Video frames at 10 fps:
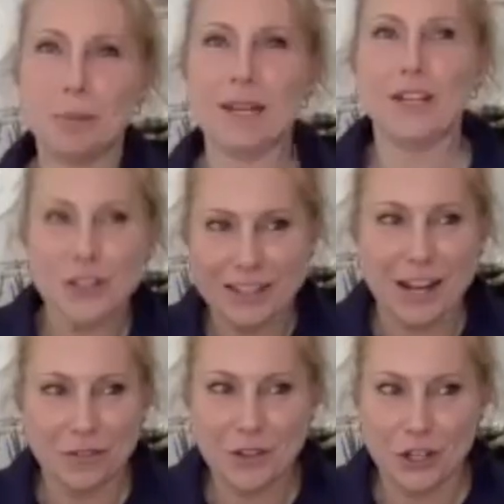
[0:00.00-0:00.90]
be a good
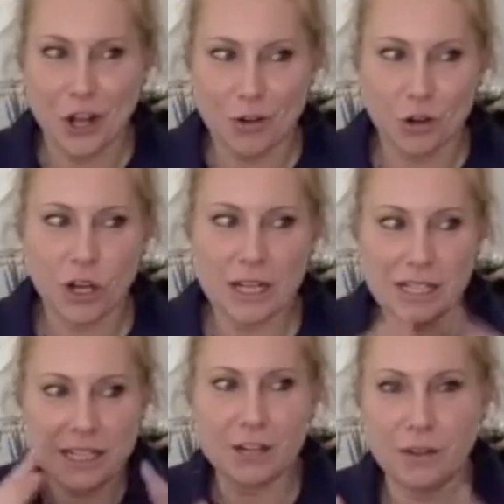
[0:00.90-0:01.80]
salvager or a good
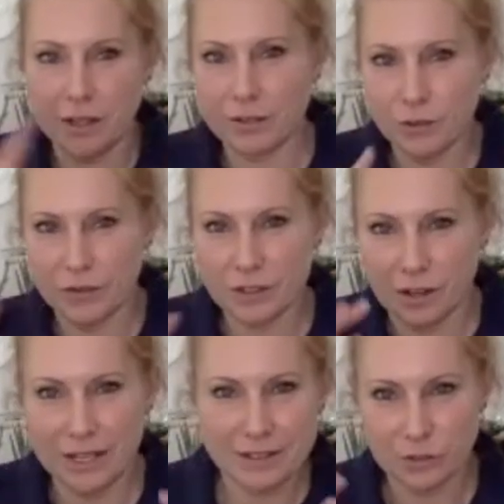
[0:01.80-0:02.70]
interior sort of
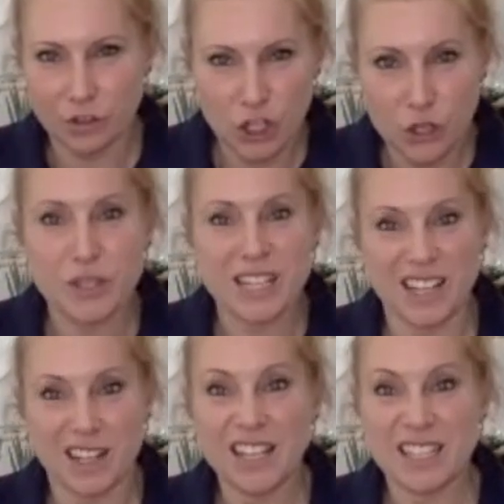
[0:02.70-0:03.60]
stylist
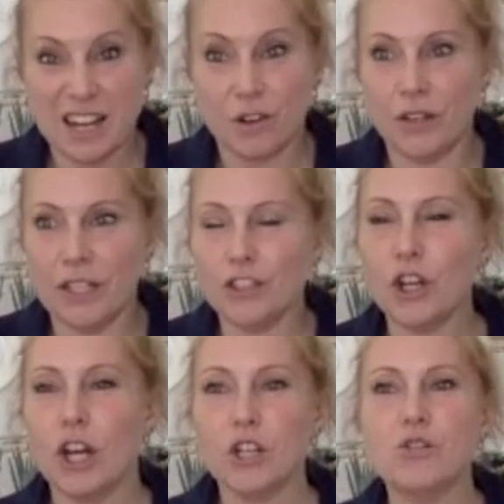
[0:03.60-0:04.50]
using salvage,
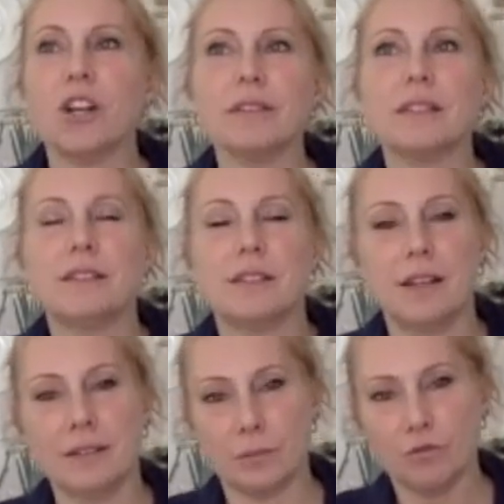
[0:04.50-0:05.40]
you just need to
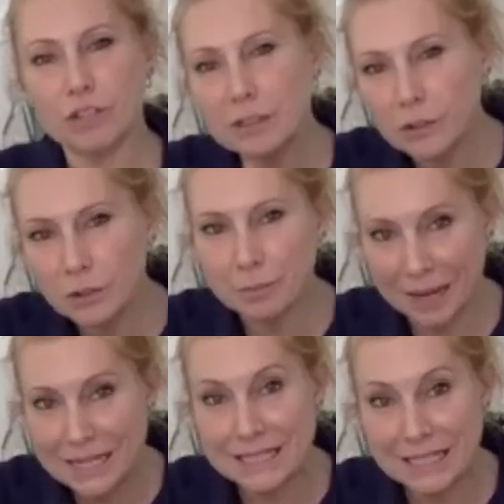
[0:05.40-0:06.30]
learn some real
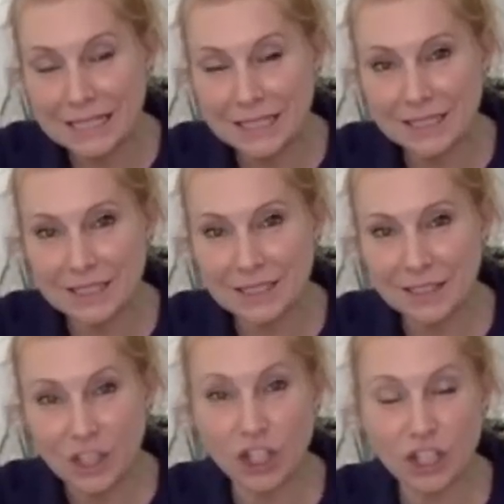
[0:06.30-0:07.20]
basics, and
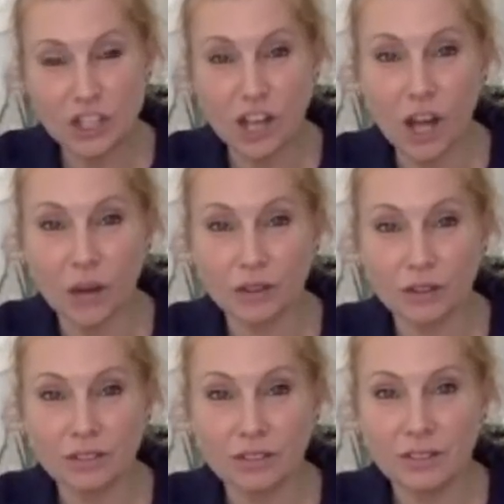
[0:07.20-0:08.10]
then you can go.
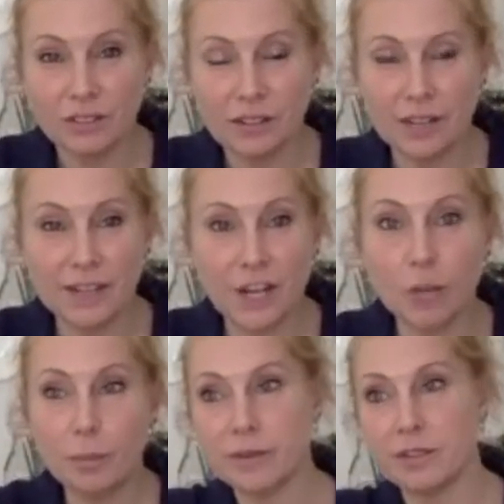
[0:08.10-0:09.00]
And then it
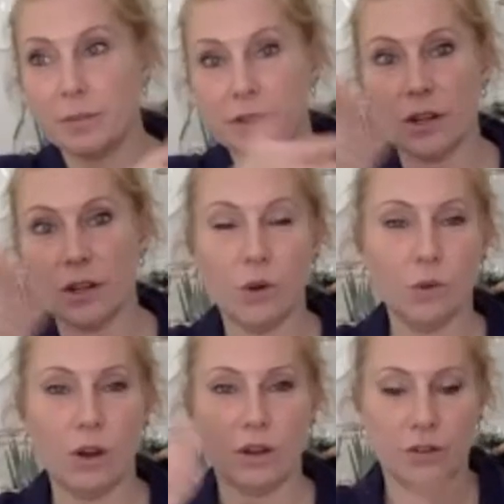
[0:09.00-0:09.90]
opens up this whole
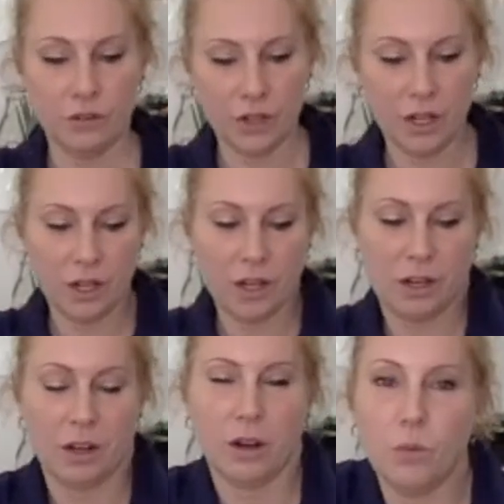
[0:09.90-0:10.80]
kind of
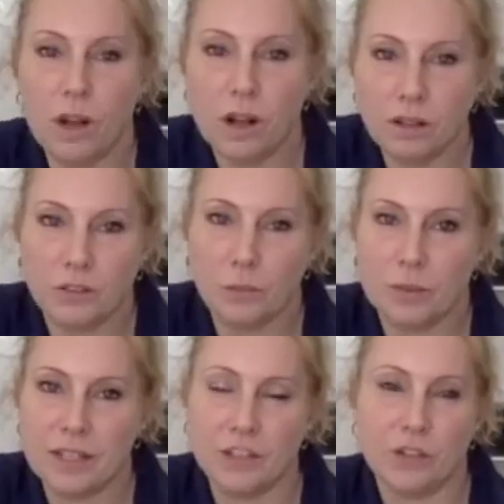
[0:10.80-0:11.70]
world of
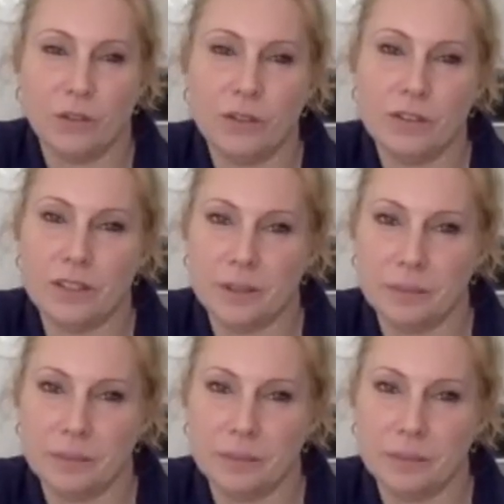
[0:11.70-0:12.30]
potential, doesn't it?